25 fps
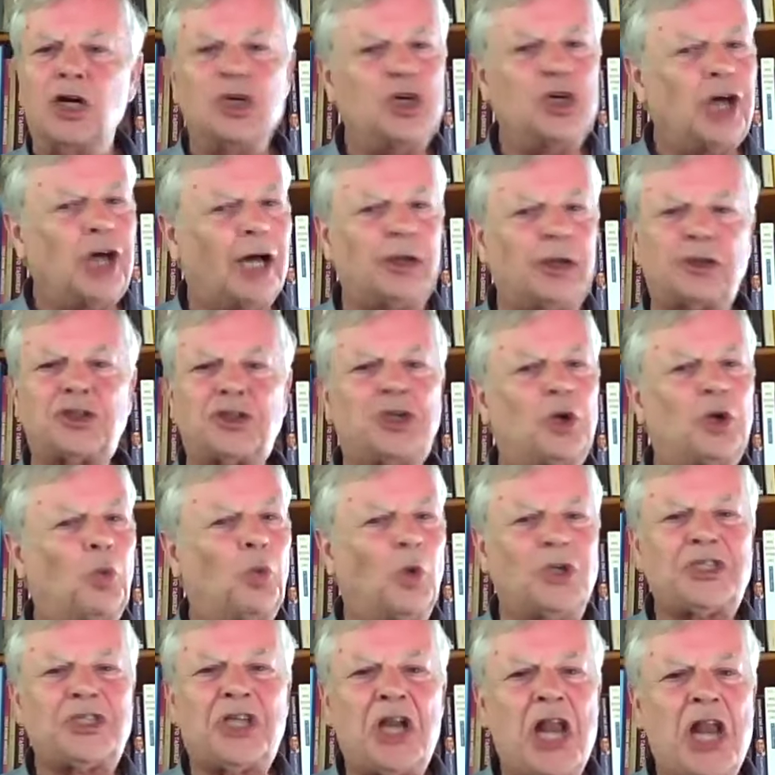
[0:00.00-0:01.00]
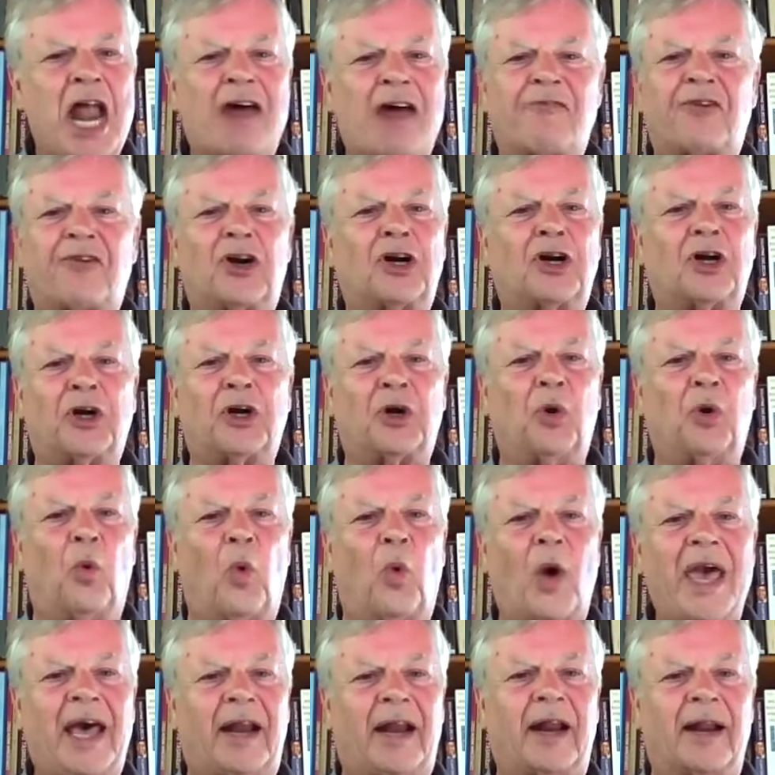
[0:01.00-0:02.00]
Yeltsin was never going to
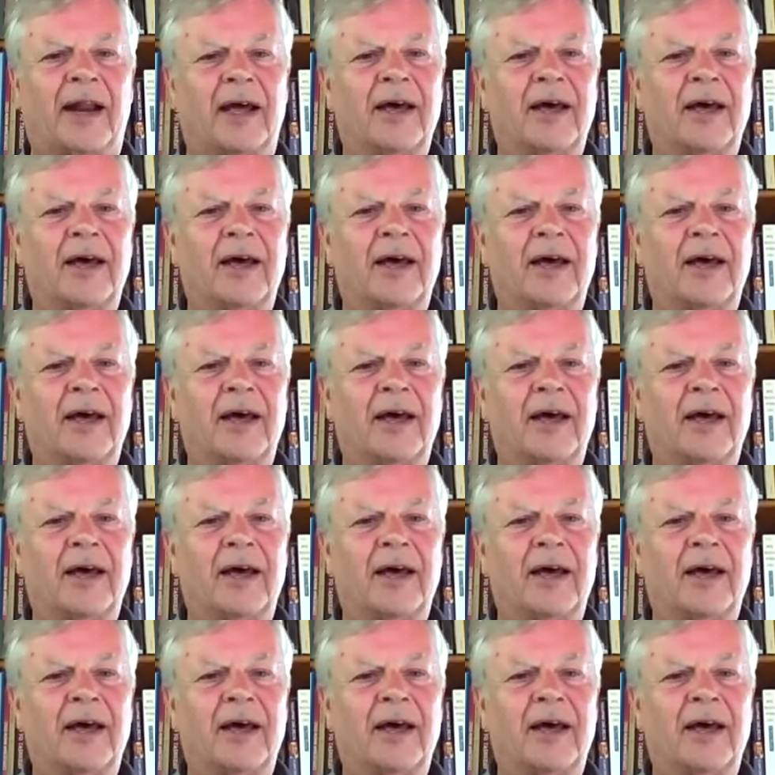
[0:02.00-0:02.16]
win.